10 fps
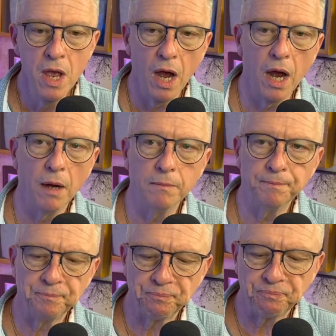
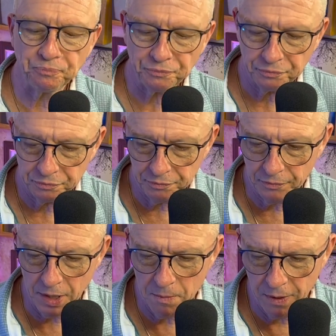Um,
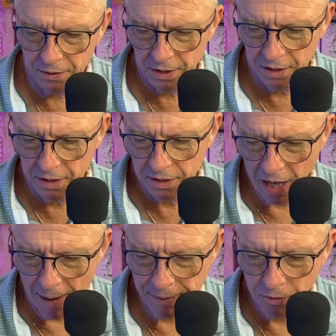but the the
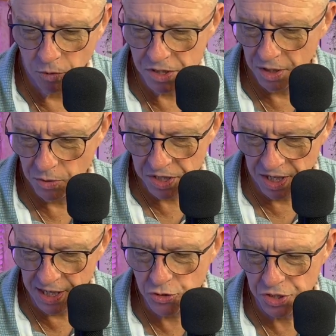topic was it was an
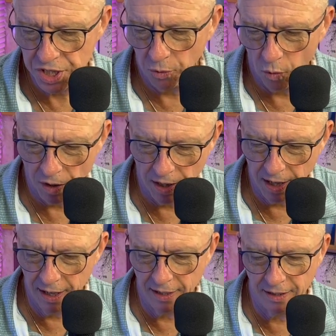interesting one, and
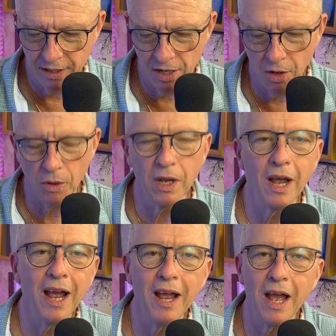and you know
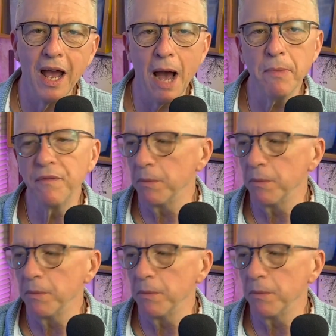I'm of